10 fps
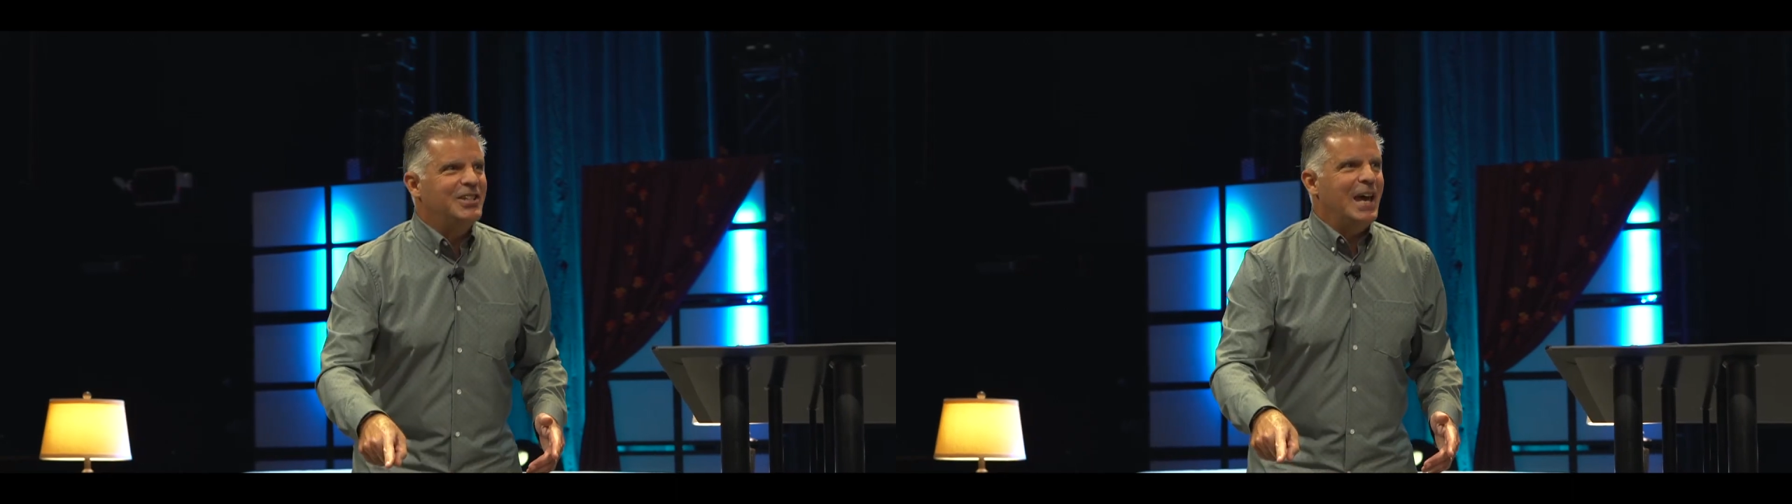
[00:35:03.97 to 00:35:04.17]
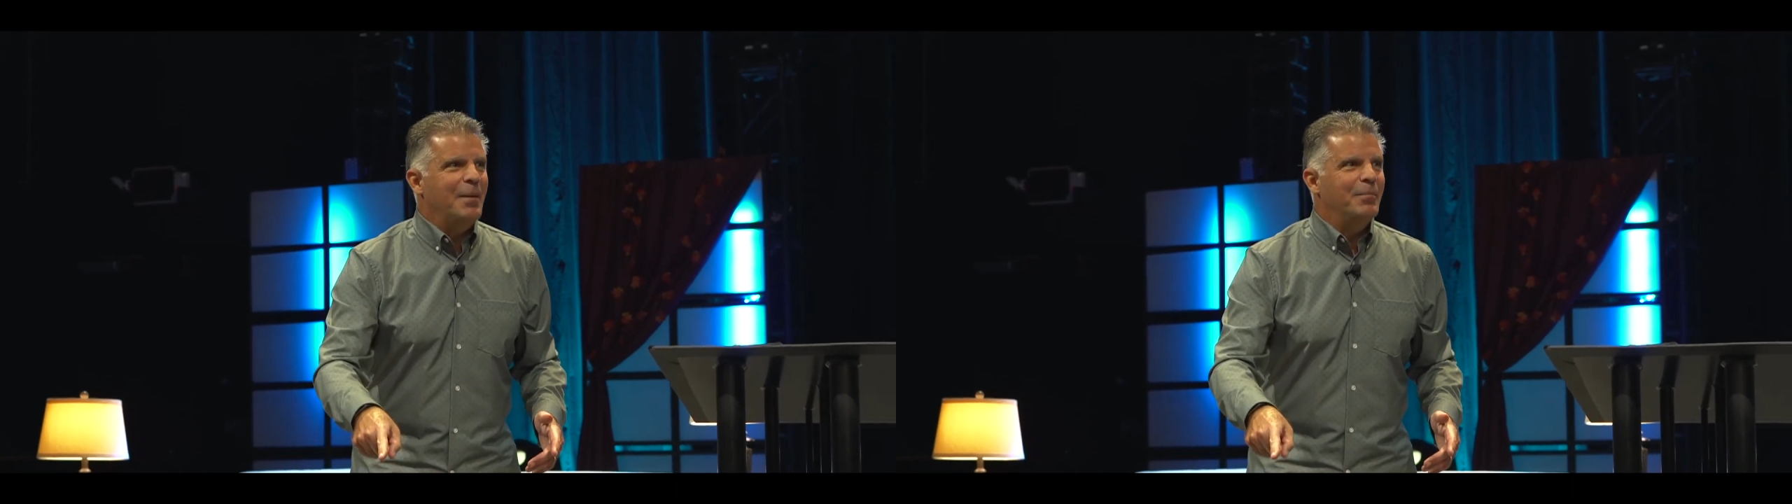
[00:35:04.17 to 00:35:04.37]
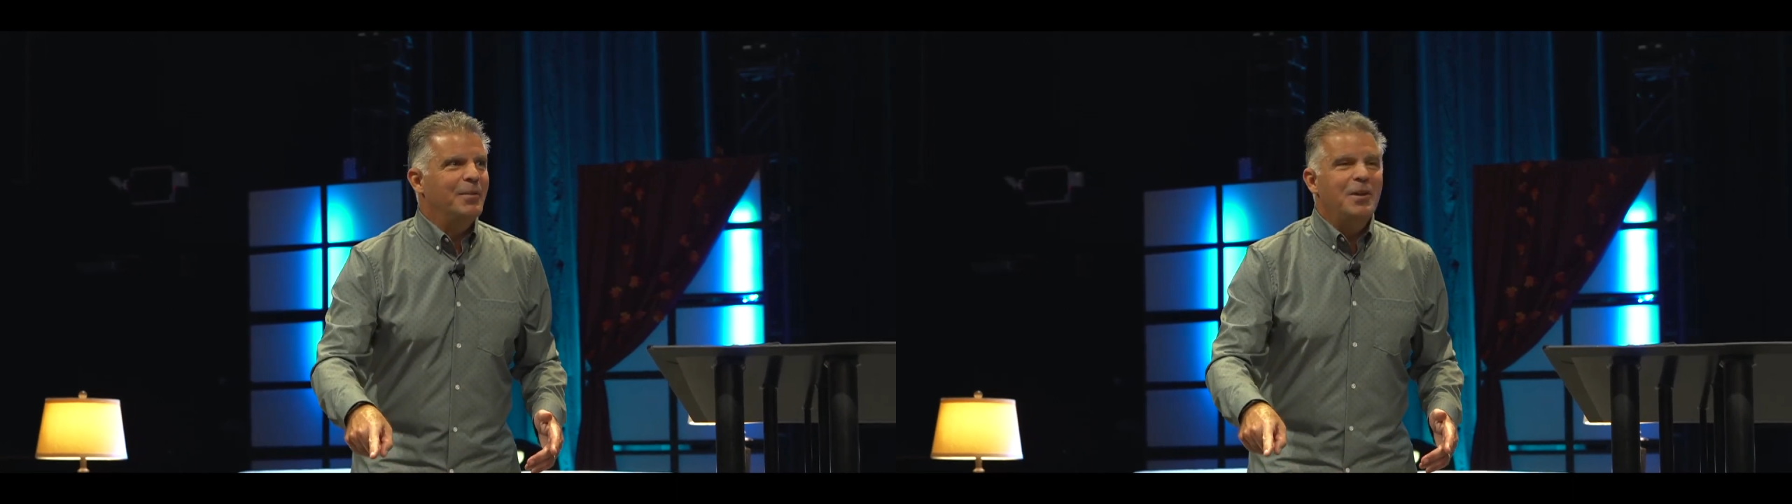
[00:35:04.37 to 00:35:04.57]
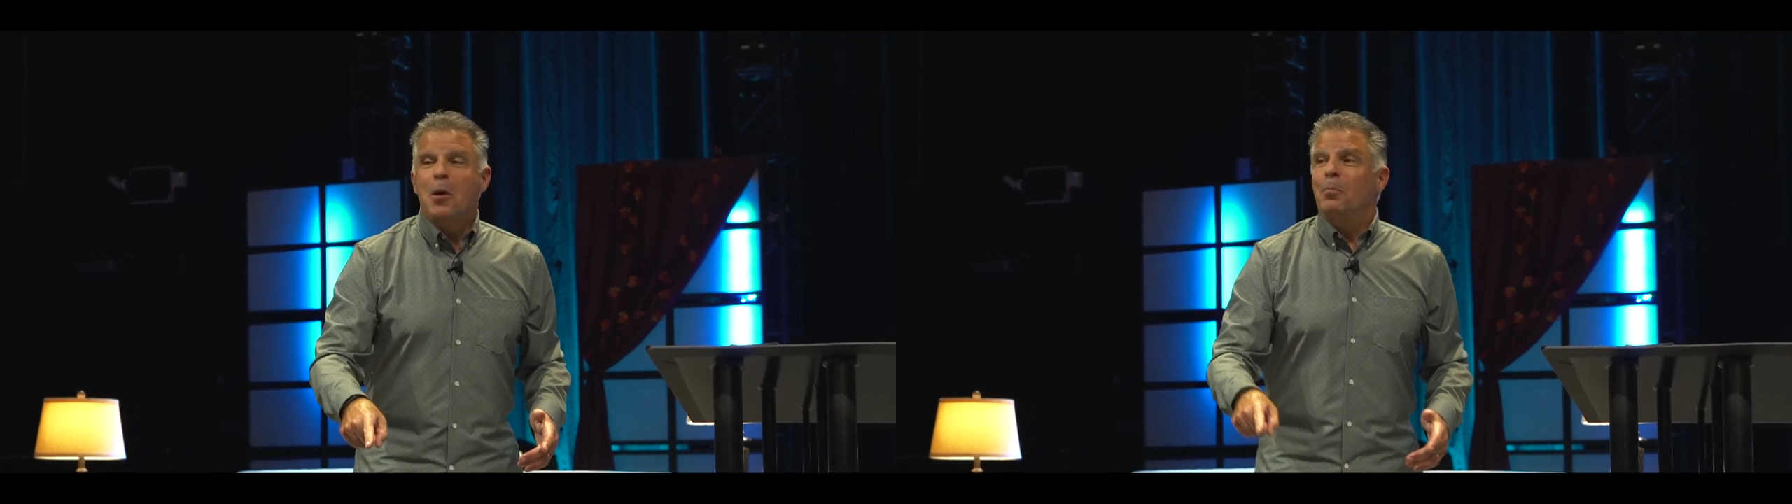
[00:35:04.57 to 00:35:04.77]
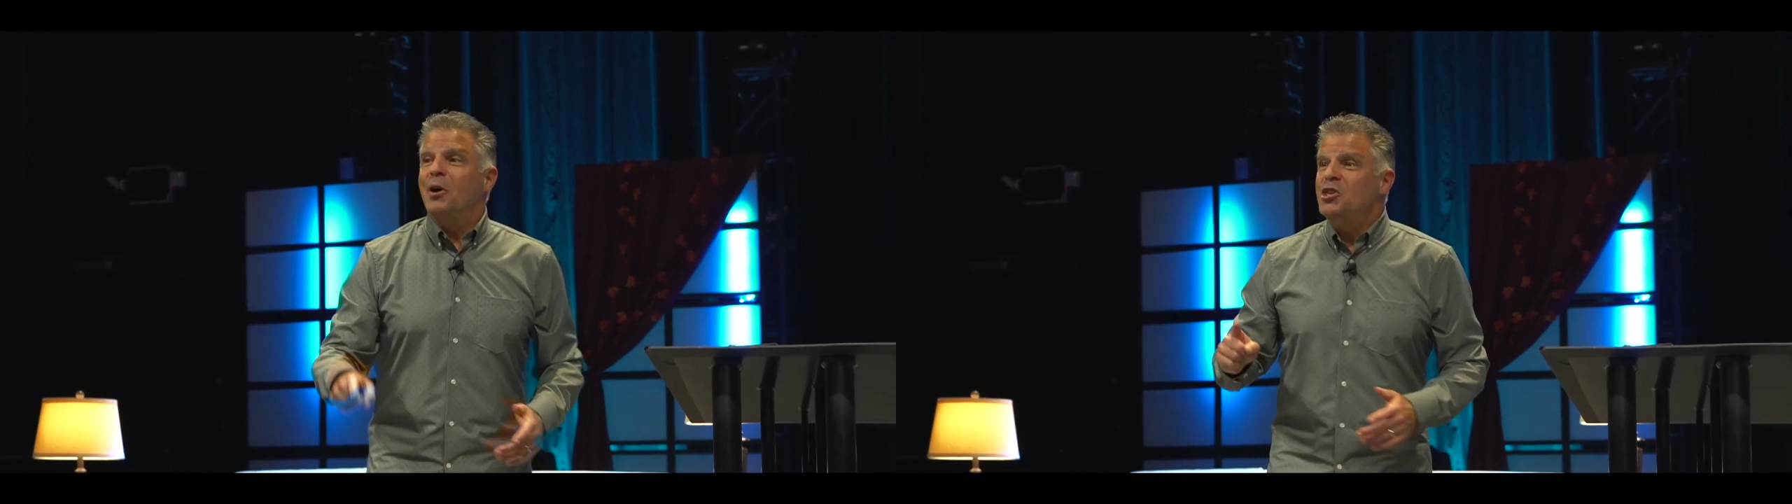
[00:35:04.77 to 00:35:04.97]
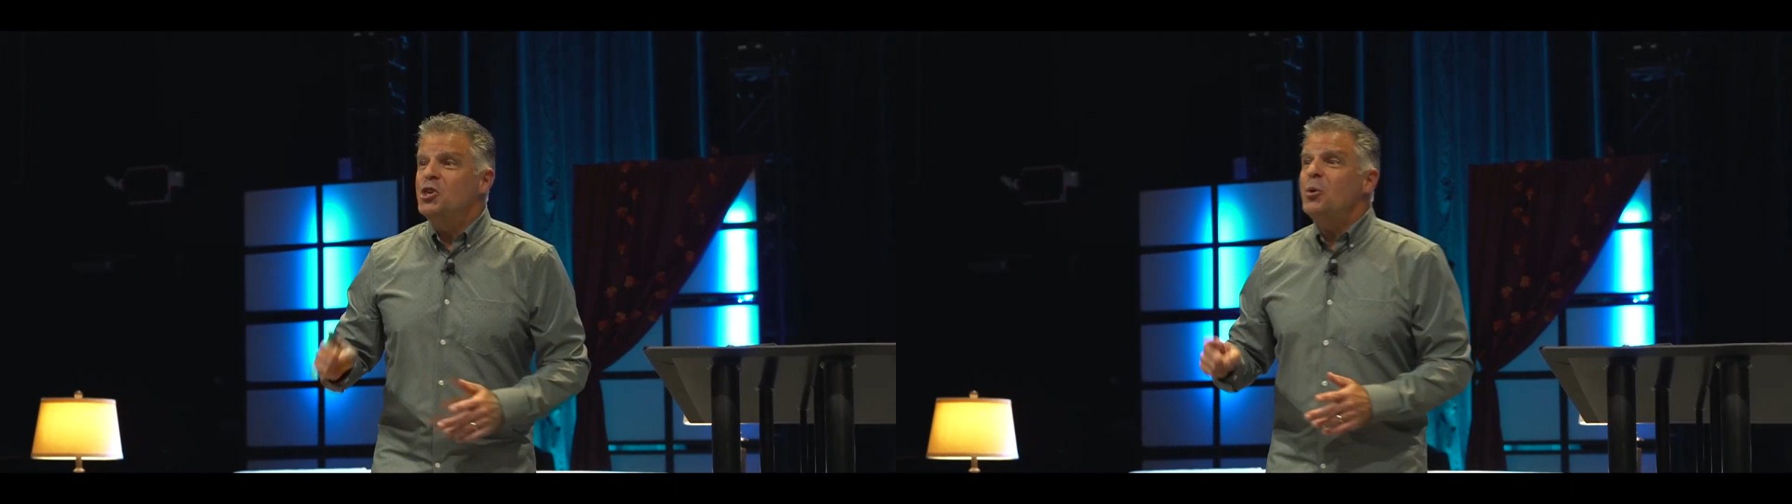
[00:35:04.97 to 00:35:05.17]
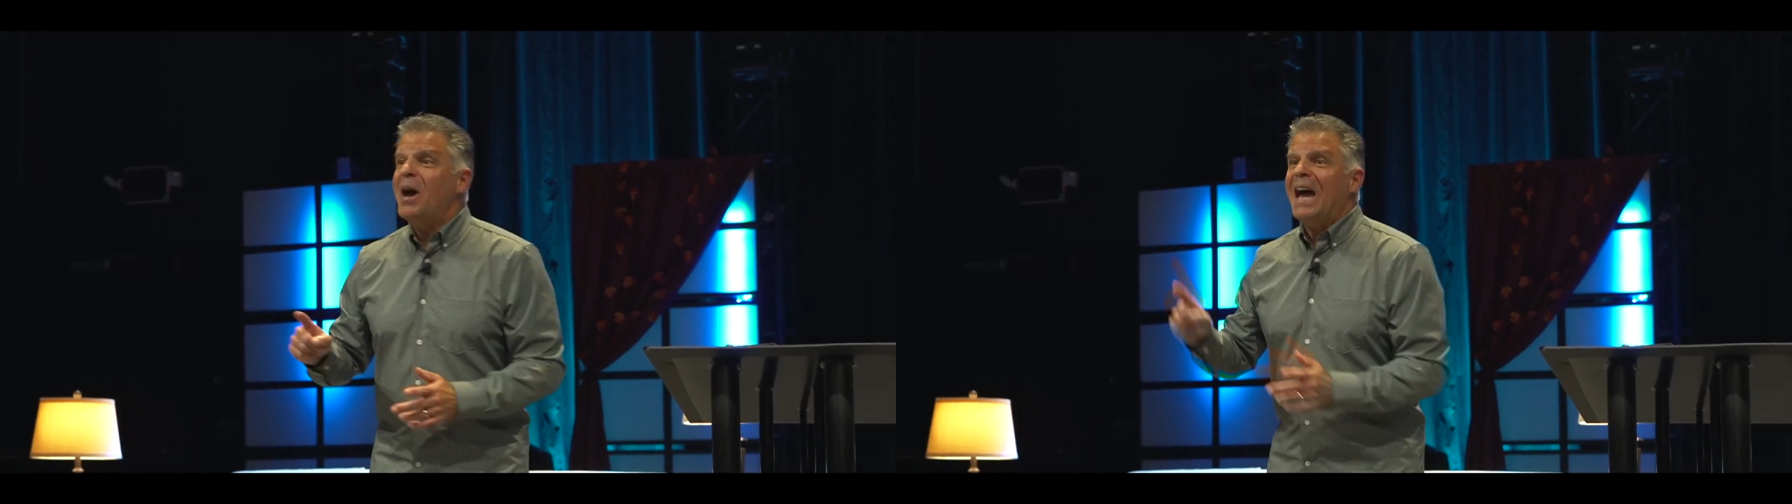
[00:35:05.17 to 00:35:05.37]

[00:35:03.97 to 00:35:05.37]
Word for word: them, but you